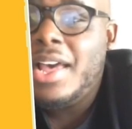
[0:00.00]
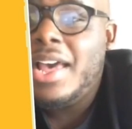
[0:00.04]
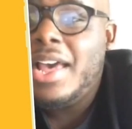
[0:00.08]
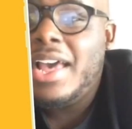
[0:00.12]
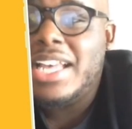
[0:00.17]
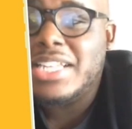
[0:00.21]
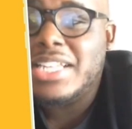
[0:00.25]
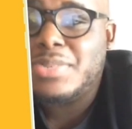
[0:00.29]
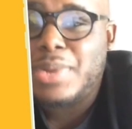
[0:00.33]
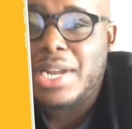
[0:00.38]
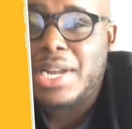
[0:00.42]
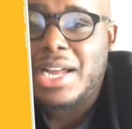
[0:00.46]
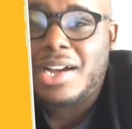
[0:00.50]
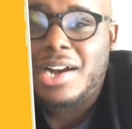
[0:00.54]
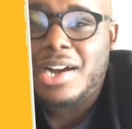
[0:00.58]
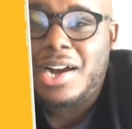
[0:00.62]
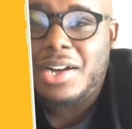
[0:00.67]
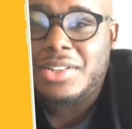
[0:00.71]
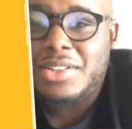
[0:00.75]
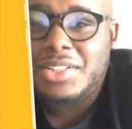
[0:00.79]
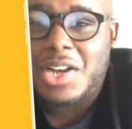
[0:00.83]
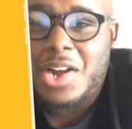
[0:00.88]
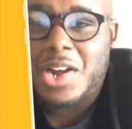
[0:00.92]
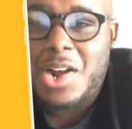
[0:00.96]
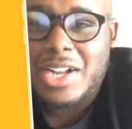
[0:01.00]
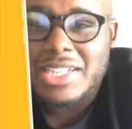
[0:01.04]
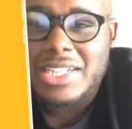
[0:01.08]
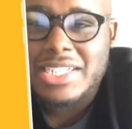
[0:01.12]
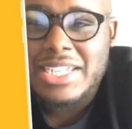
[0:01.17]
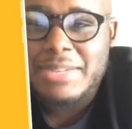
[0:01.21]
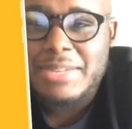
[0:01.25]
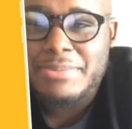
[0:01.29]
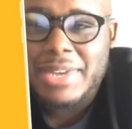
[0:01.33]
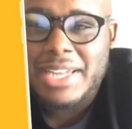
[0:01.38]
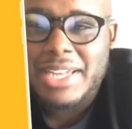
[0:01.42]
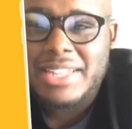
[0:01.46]
It's what I call the RT
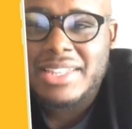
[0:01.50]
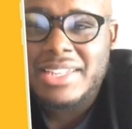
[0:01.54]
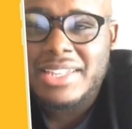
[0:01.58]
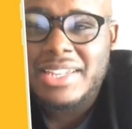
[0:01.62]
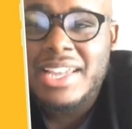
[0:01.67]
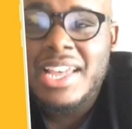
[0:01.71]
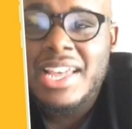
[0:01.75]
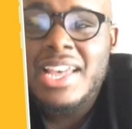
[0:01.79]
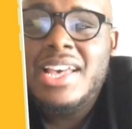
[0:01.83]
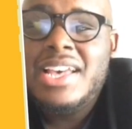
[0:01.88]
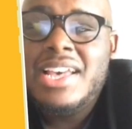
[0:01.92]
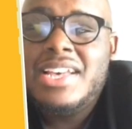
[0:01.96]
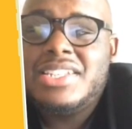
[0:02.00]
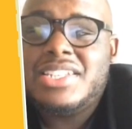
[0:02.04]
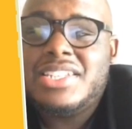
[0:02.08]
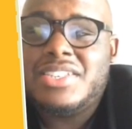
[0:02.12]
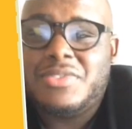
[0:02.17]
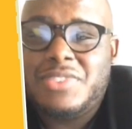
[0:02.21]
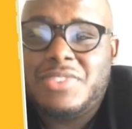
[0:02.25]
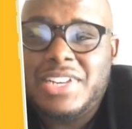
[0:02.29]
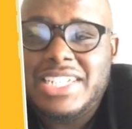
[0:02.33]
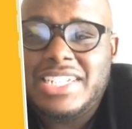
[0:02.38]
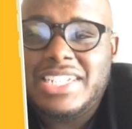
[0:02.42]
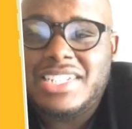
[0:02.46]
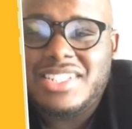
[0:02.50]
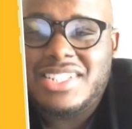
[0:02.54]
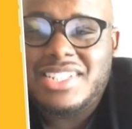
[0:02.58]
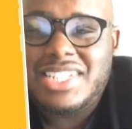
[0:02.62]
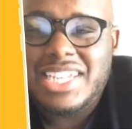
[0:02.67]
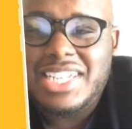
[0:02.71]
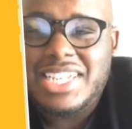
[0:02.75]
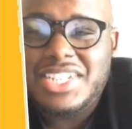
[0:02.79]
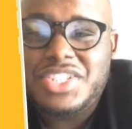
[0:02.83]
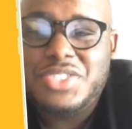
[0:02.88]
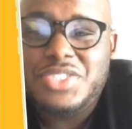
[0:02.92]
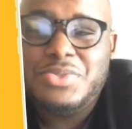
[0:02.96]
method. To reach and
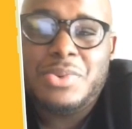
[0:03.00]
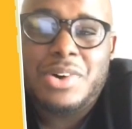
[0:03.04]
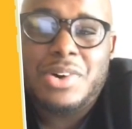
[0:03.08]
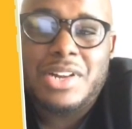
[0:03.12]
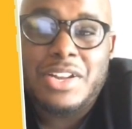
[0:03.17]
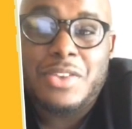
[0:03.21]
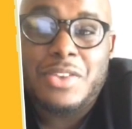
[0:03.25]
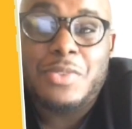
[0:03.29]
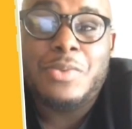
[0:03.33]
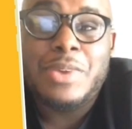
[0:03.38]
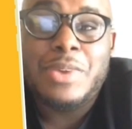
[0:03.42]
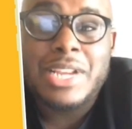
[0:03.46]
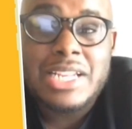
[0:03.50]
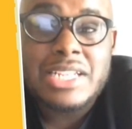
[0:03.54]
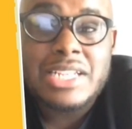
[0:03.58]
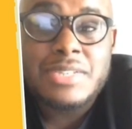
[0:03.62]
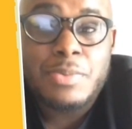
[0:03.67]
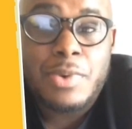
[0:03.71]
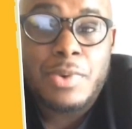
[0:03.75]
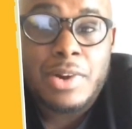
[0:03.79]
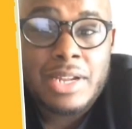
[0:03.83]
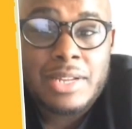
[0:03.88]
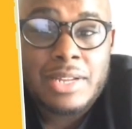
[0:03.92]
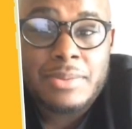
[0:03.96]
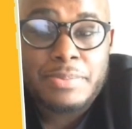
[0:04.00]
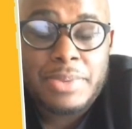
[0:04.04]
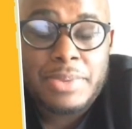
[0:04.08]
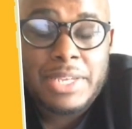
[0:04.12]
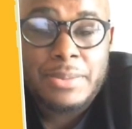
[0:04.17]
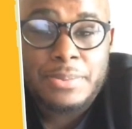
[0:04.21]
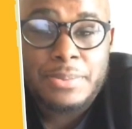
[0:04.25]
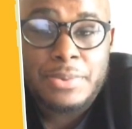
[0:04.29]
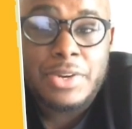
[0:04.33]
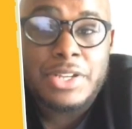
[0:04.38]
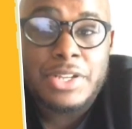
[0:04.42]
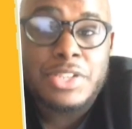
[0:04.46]
teach, you want to reach more
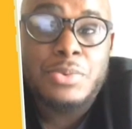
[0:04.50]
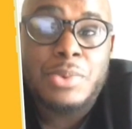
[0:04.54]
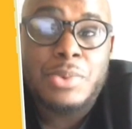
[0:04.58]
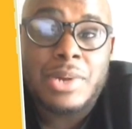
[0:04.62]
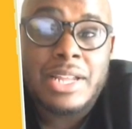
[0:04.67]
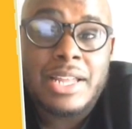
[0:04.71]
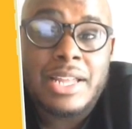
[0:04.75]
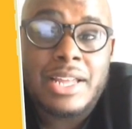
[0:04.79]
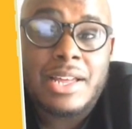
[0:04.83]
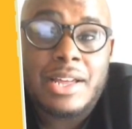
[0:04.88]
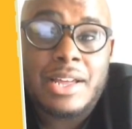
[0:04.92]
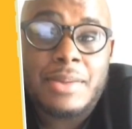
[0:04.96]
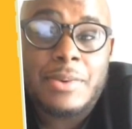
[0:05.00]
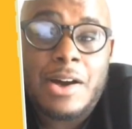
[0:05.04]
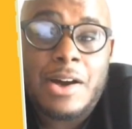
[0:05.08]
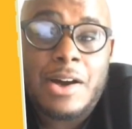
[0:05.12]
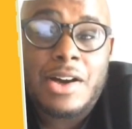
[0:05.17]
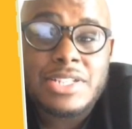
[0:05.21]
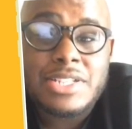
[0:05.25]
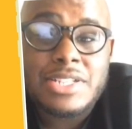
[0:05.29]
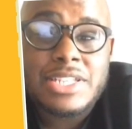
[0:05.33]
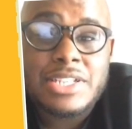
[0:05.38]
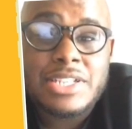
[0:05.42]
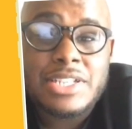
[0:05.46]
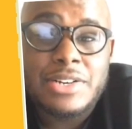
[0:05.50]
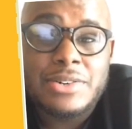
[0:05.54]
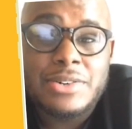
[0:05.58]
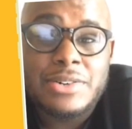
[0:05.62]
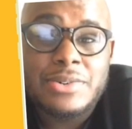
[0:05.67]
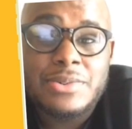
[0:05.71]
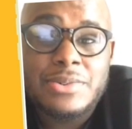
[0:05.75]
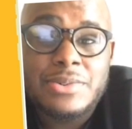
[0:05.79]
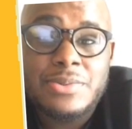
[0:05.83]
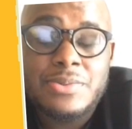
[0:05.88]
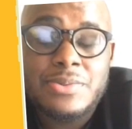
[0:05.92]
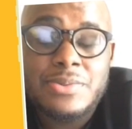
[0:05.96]
people, and you want to also
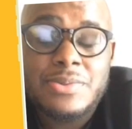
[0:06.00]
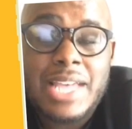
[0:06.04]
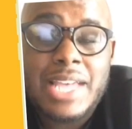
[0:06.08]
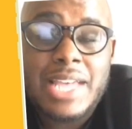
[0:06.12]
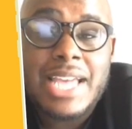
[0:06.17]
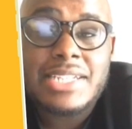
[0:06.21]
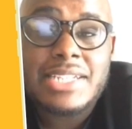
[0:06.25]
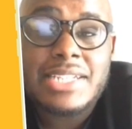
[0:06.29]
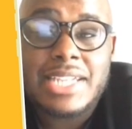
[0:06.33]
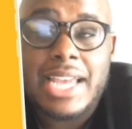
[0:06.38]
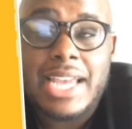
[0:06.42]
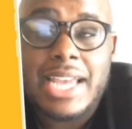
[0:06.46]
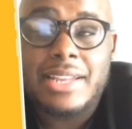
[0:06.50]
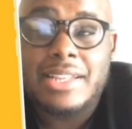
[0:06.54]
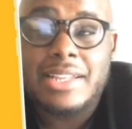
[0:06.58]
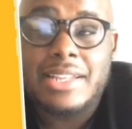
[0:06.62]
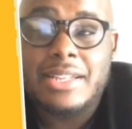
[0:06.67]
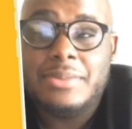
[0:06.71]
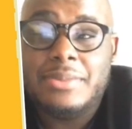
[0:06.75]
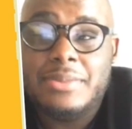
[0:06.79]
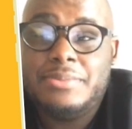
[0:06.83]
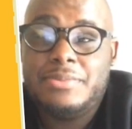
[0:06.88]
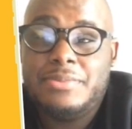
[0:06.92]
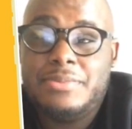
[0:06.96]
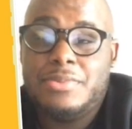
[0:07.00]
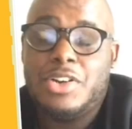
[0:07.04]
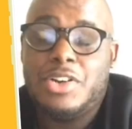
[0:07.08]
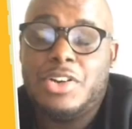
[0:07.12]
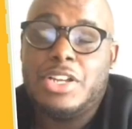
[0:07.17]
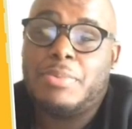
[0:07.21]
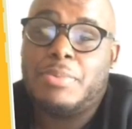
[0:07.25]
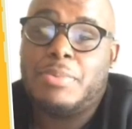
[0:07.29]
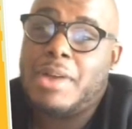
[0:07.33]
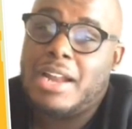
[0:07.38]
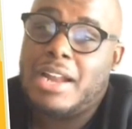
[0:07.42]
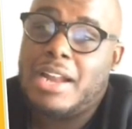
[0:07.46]
educate them on
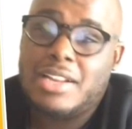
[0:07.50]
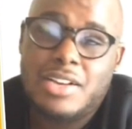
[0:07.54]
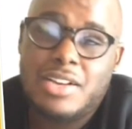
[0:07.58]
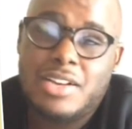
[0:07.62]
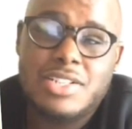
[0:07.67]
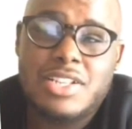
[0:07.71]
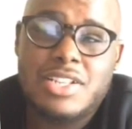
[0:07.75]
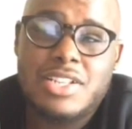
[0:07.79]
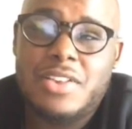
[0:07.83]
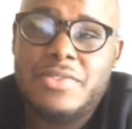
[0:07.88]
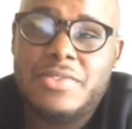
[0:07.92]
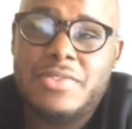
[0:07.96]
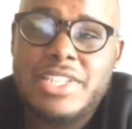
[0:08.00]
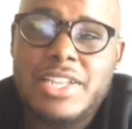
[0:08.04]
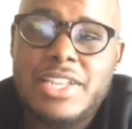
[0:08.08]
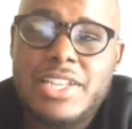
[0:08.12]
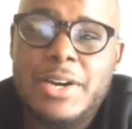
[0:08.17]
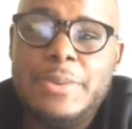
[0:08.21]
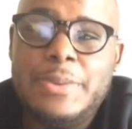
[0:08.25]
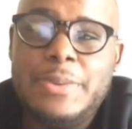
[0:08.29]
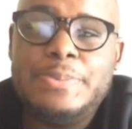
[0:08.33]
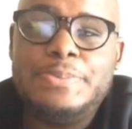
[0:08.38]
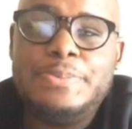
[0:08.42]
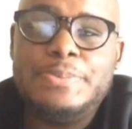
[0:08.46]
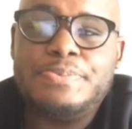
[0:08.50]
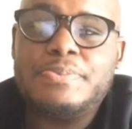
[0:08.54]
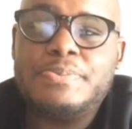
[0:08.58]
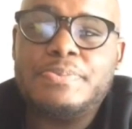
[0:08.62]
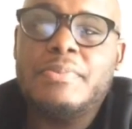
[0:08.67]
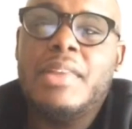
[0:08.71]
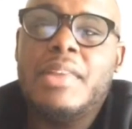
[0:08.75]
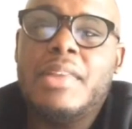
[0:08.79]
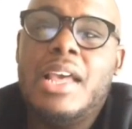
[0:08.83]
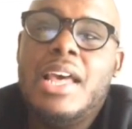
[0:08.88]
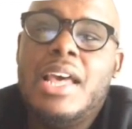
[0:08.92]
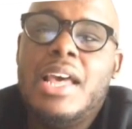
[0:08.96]
your product or service. So
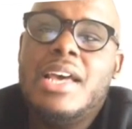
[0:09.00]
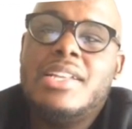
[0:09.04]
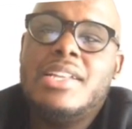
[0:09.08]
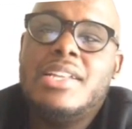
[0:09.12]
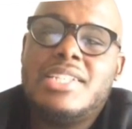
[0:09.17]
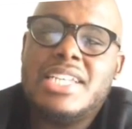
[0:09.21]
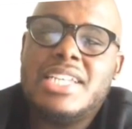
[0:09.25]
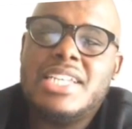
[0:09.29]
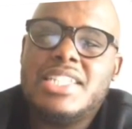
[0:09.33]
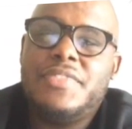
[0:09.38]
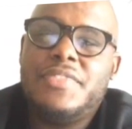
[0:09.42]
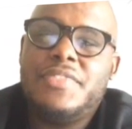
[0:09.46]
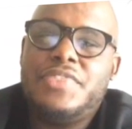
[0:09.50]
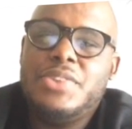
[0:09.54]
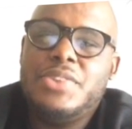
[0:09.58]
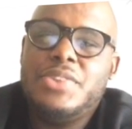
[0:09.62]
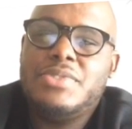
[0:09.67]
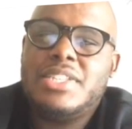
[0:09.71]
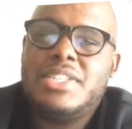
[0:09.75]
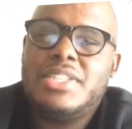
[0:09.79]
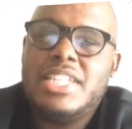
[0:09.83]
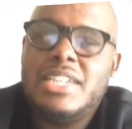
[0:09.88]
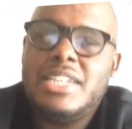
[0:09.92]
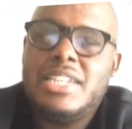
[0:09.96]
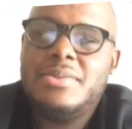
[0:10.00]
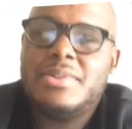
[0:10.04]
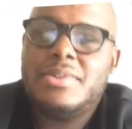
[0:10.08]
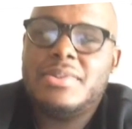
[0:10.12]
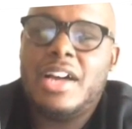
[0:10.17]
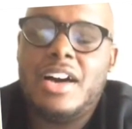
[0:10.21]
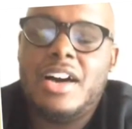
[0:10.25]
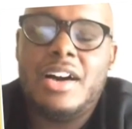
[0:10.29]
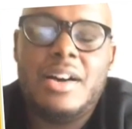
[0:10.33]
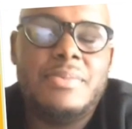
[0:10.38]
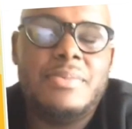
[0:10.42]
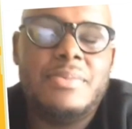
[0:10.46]
just a few
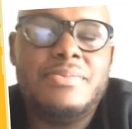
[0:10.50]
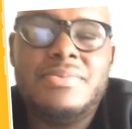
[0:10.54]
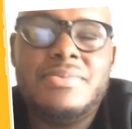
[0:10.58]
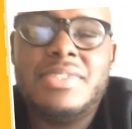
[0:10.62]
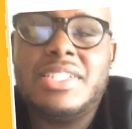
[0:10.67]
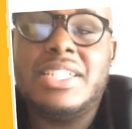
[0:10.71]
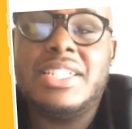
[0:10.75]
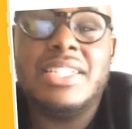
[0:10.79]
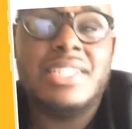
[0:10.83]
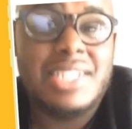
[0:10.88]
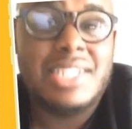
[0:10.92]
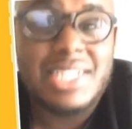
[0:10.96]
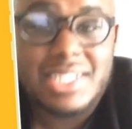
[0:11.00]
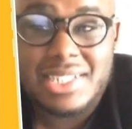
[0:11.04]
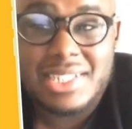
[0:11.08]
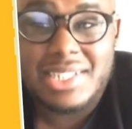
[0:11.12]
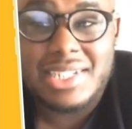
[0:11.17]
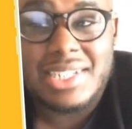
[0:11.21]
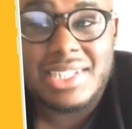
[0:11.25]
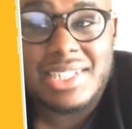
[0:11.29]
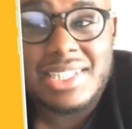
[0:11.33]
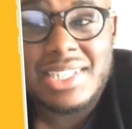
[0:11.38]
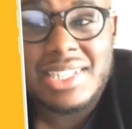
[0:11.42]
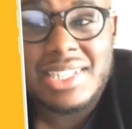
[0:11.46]
statistics.